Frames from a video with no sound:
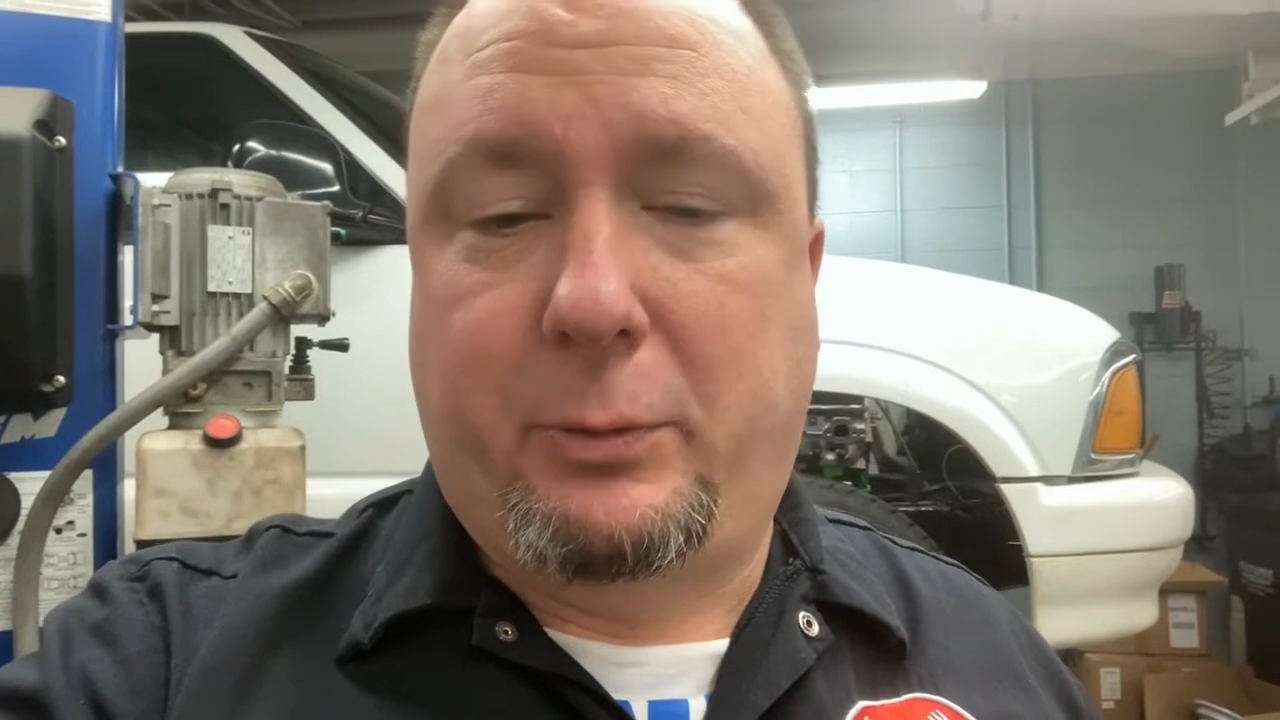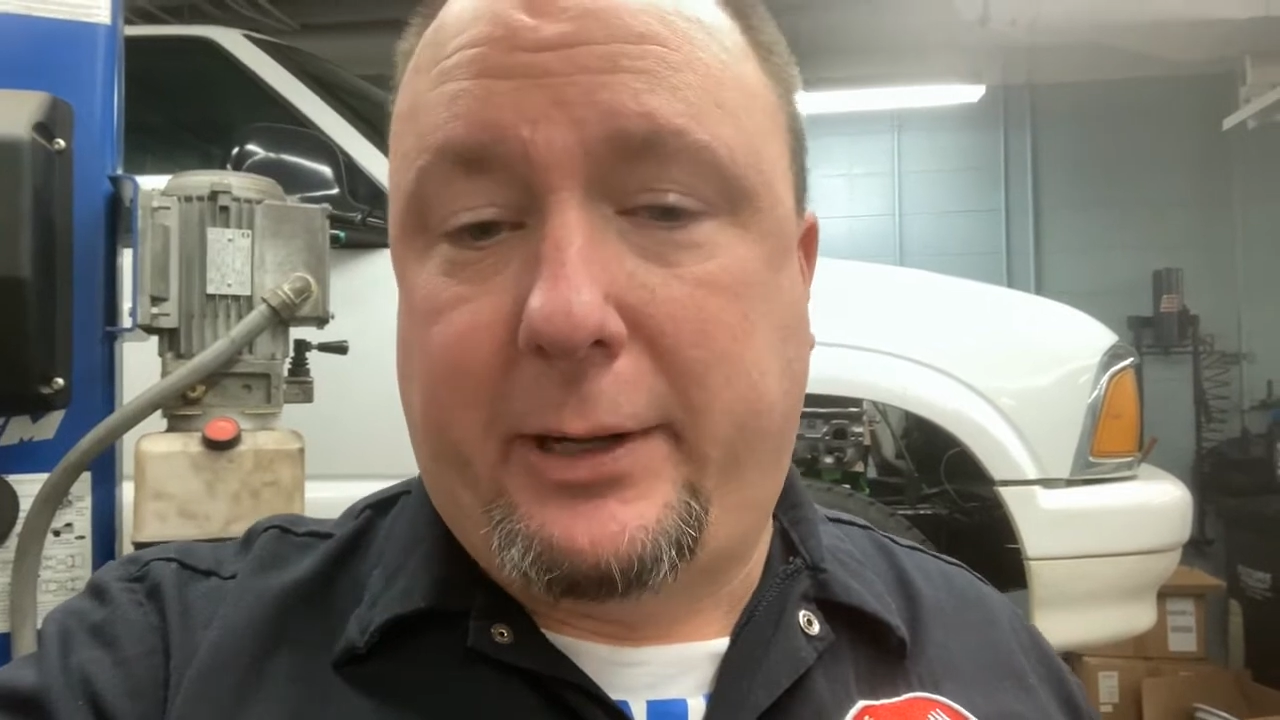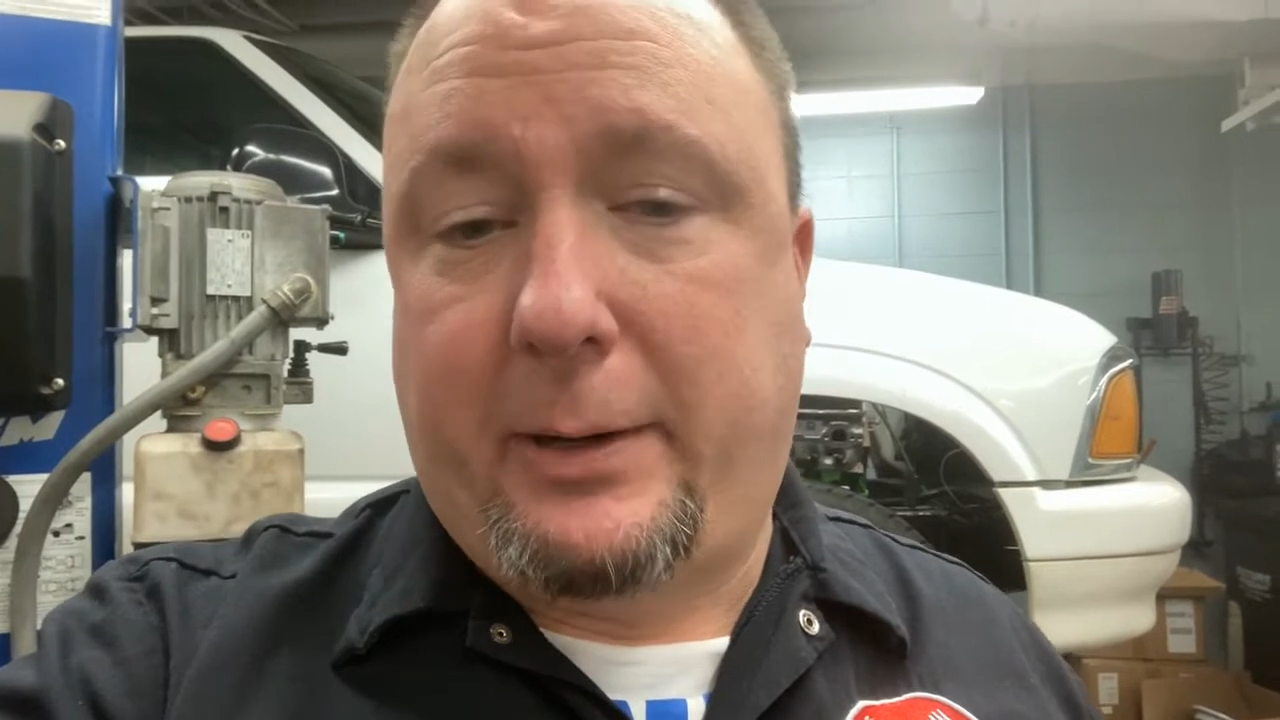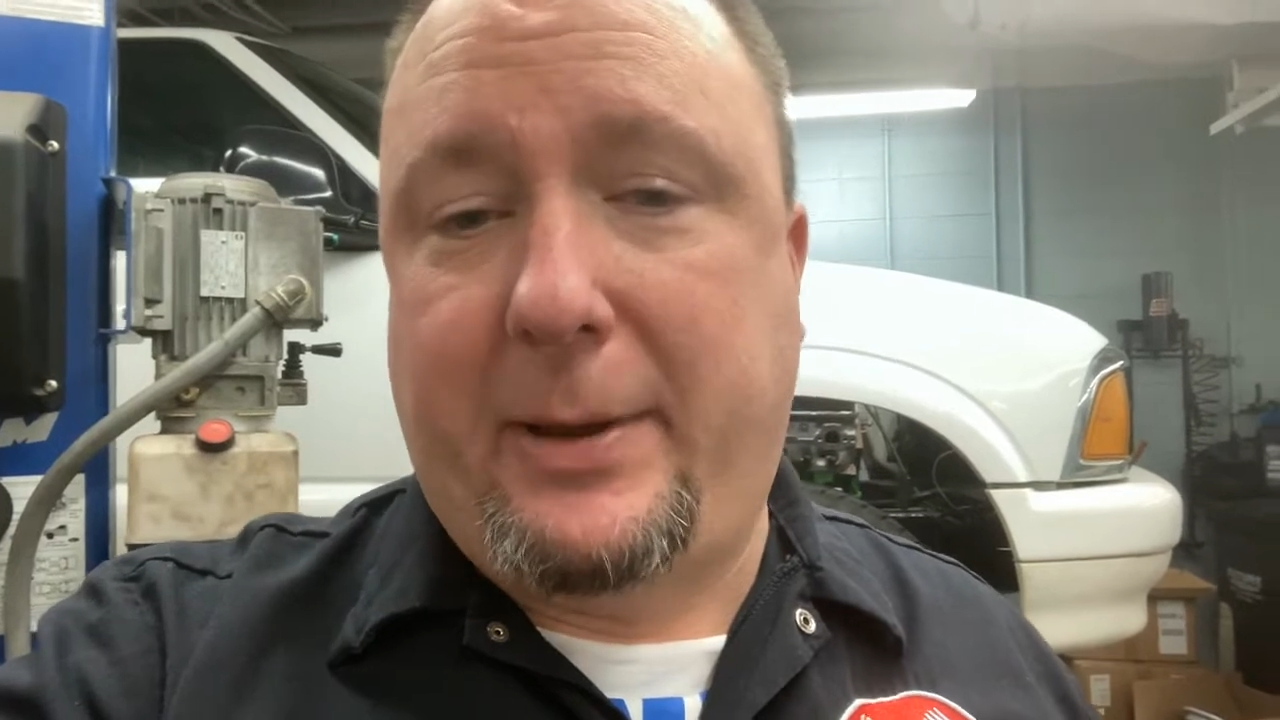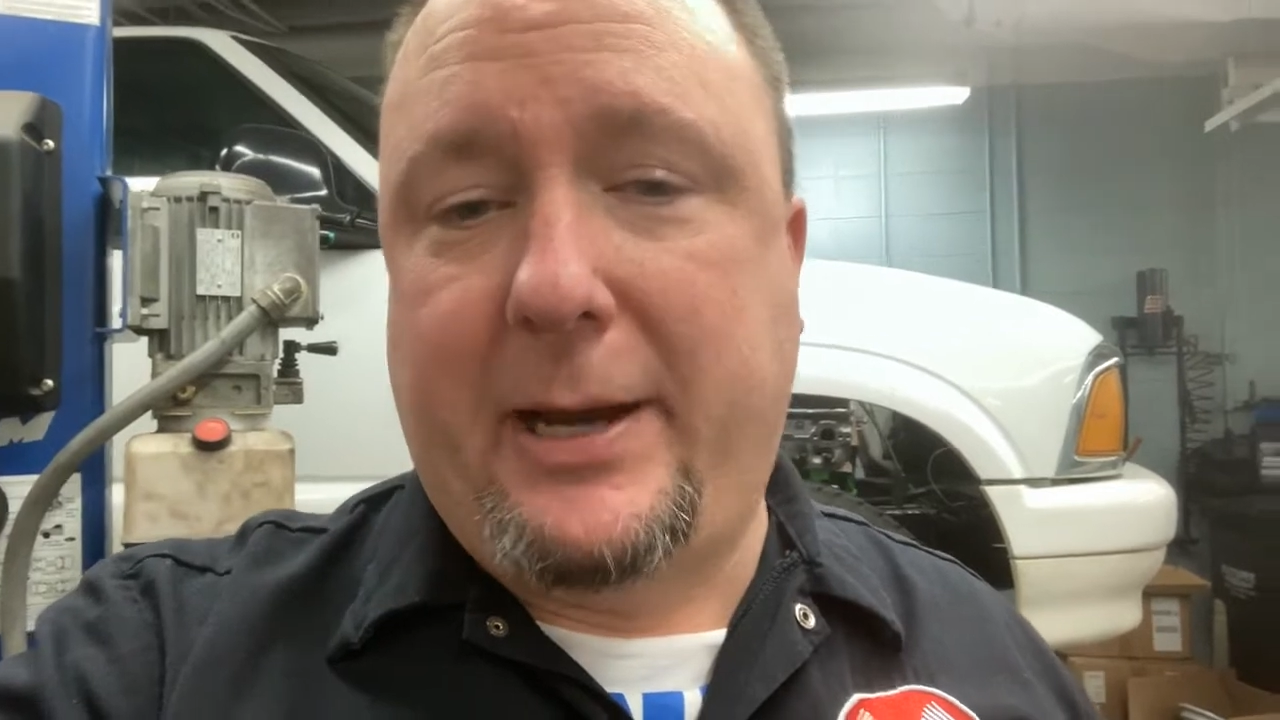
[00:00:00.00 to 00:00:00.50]
We're
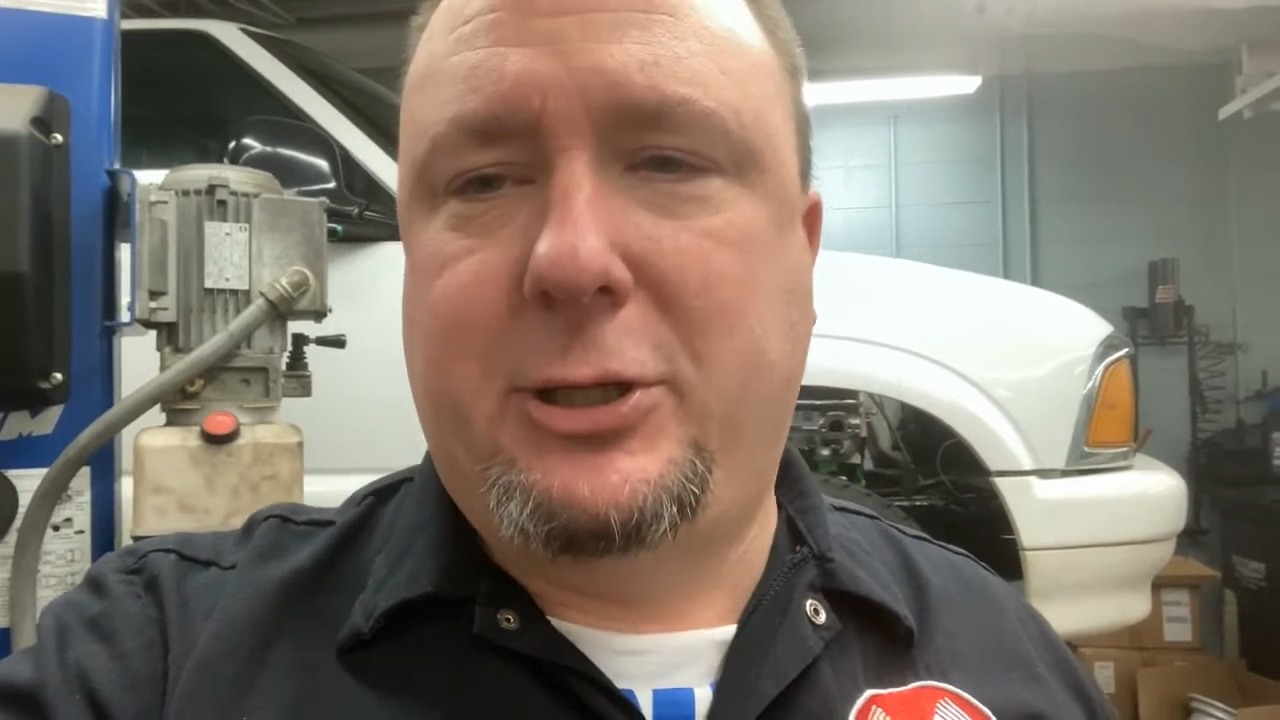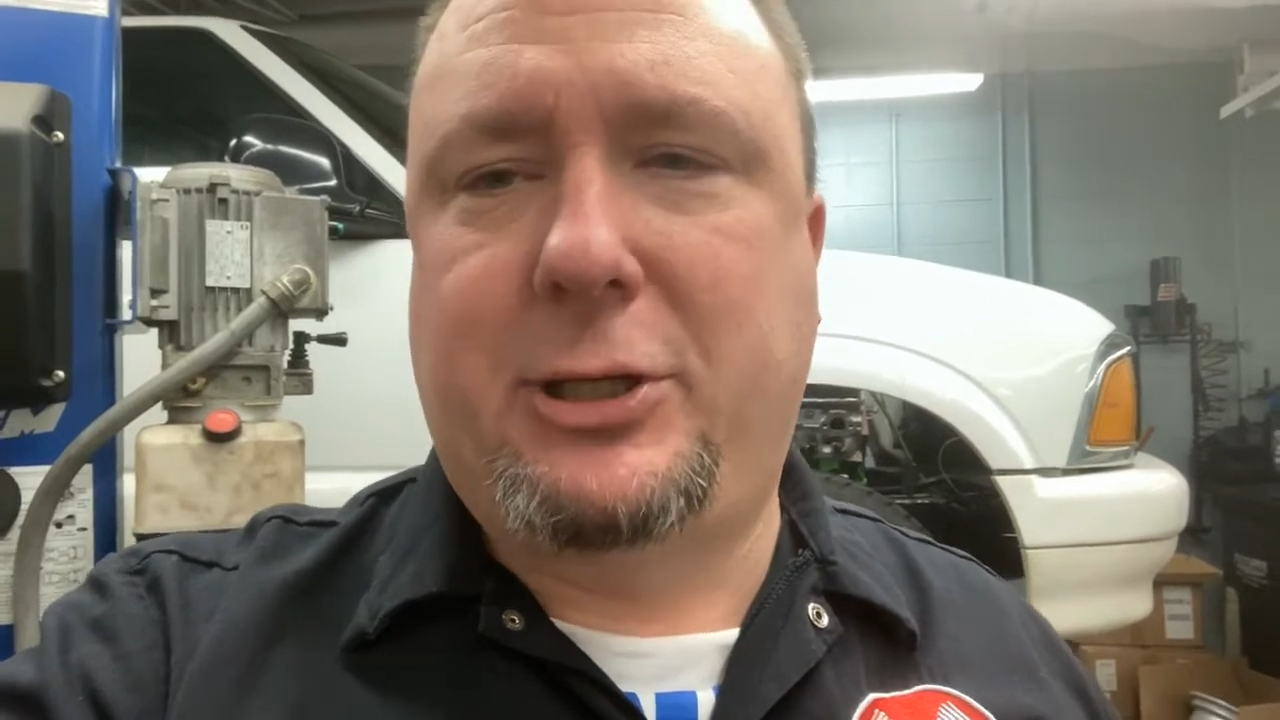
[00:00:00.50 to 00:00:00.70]
not a paint